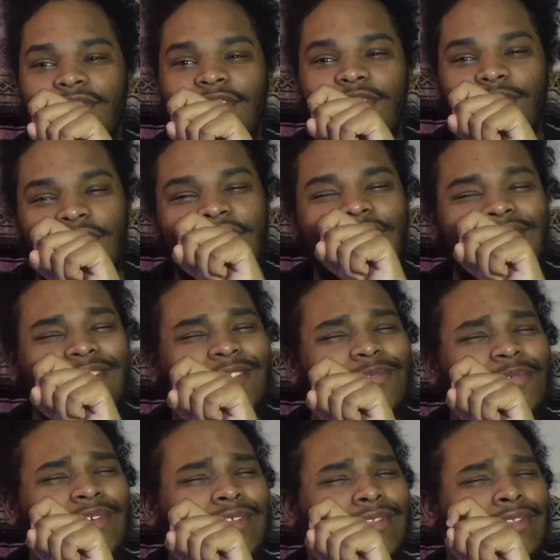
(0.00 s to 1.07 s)
you listen
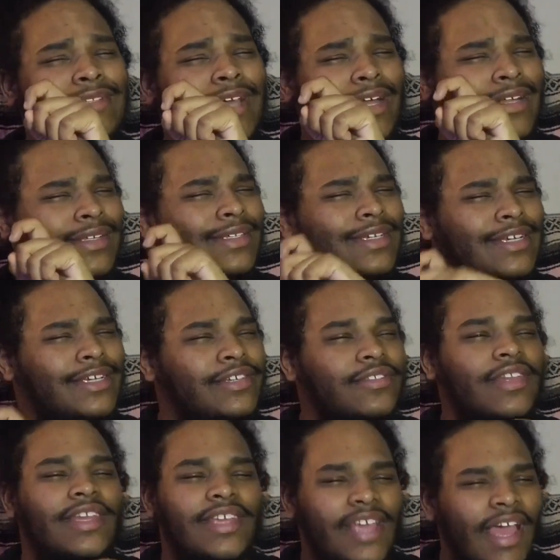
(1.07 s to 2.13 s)
to Adele to get you
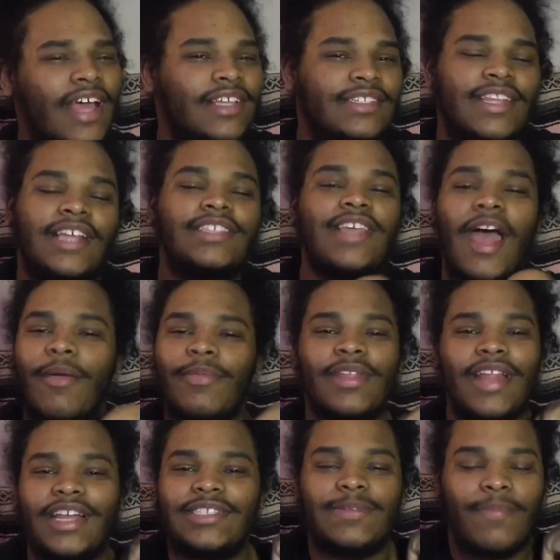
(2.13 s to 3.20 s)
through. Yes, that's
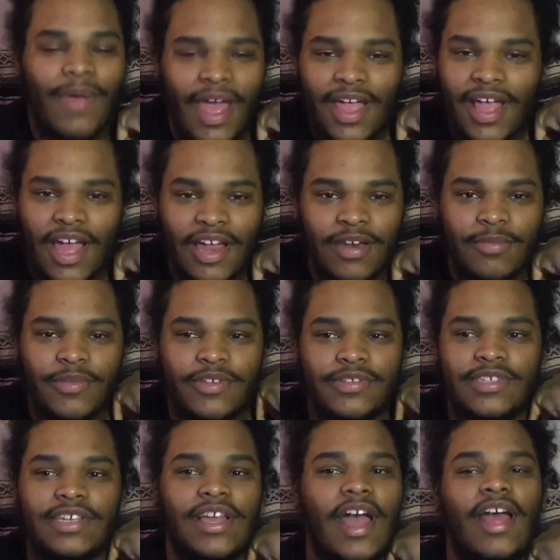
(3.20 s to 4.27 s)
my kind of
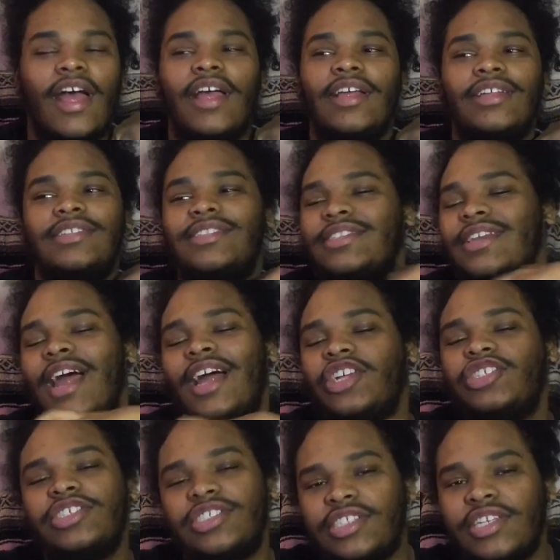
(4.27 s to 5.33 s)
music. It's
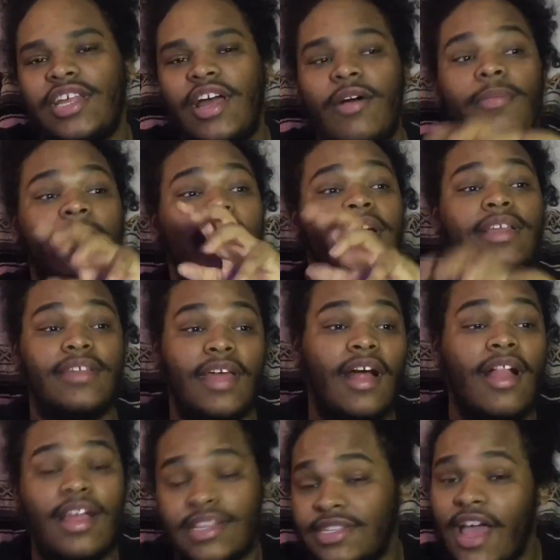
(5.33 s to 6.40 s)
not just Adele, but
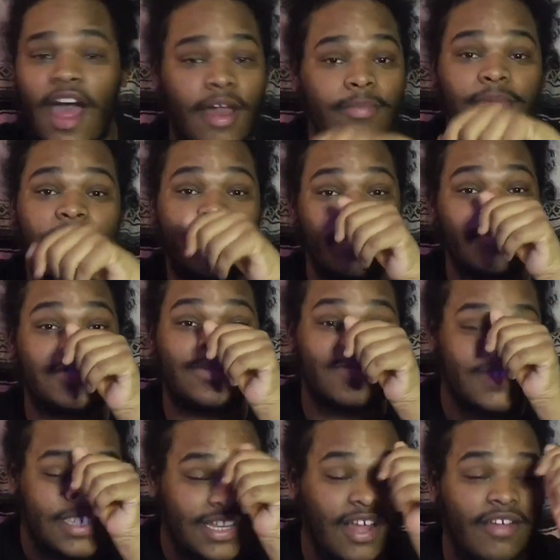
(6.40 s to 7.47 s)
Adele has gotten me through
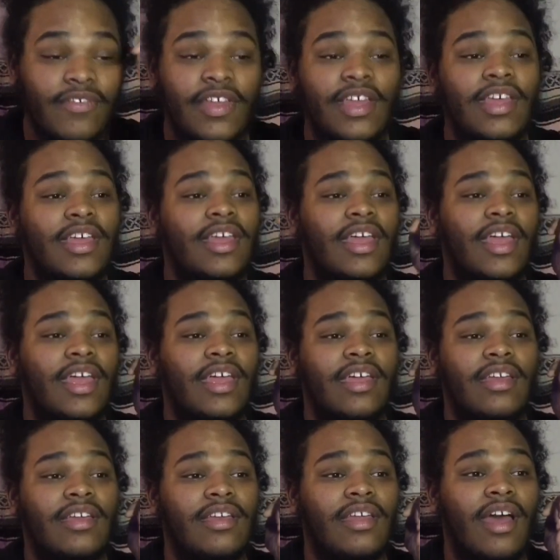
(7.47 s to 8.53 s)
some stuff.
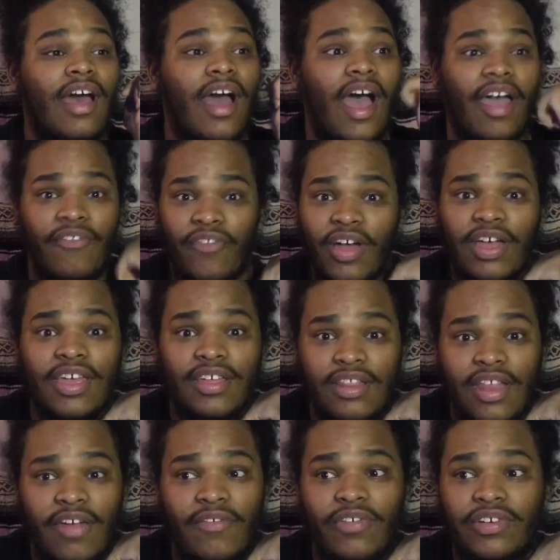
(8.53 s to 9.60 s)
and I fucking
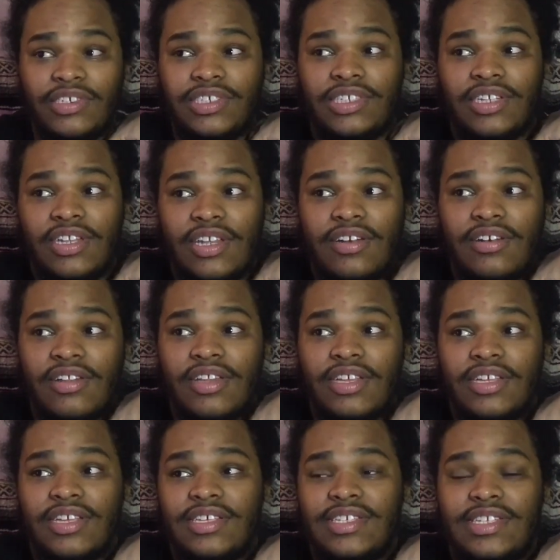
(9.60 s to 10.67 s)
love her. She
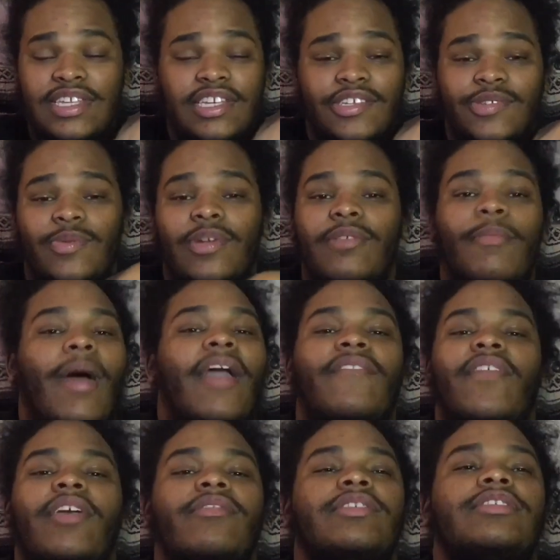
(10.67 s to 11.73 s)
literally sings one of my
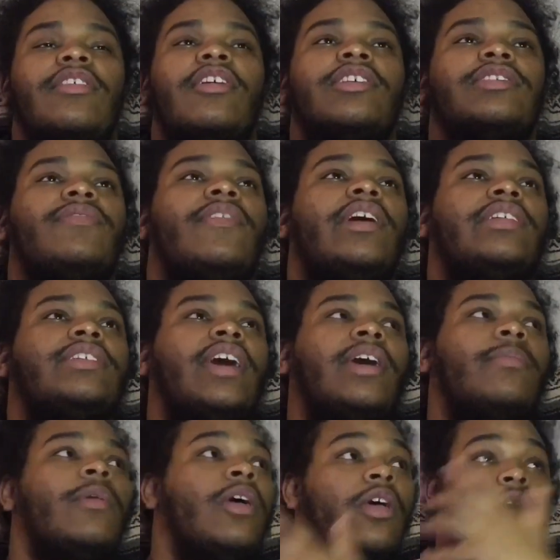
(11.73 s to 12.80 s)
favorite songs of all
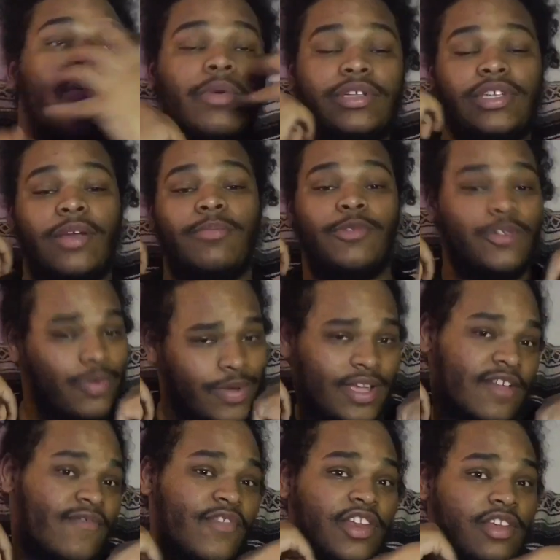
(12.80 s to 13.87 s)
time, which I'm
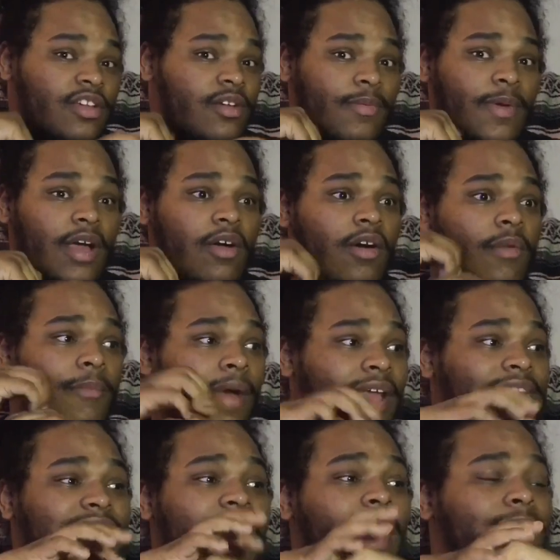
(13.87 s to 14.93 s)
doing a video about
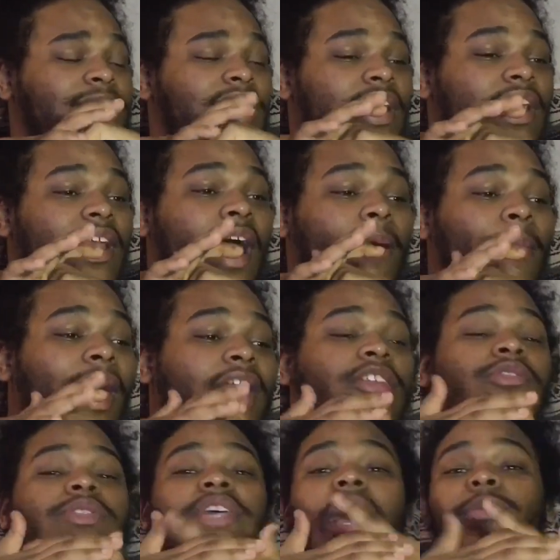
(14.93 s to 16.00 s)
my top 10. I might
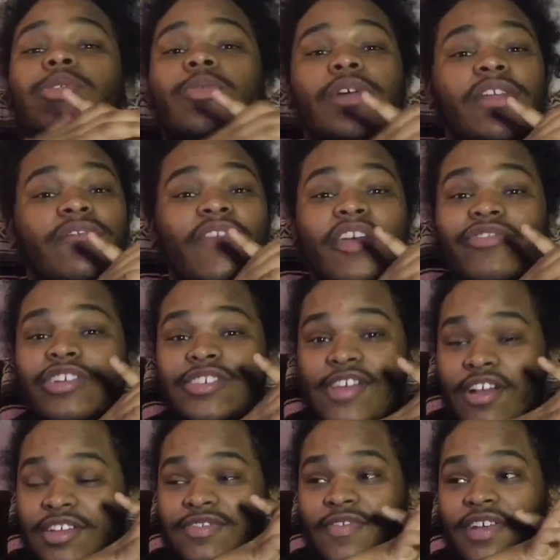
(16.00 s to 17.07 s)
do top 20 favorite
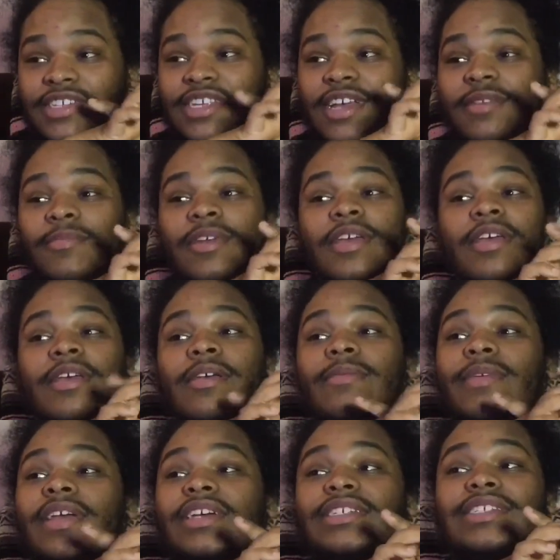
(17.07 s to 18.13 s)
songs of all time,
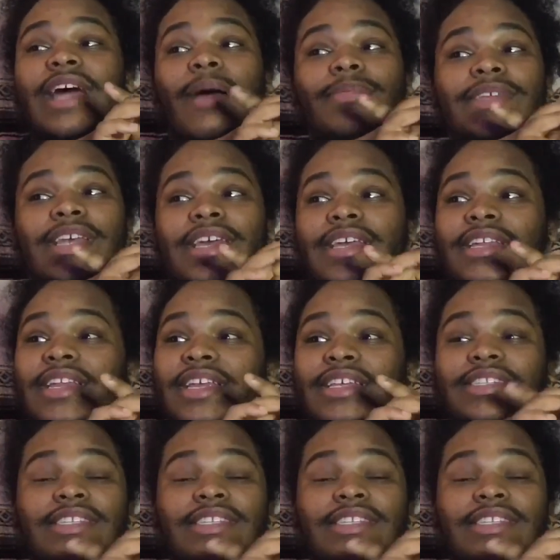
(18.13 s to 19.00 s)
because top 10,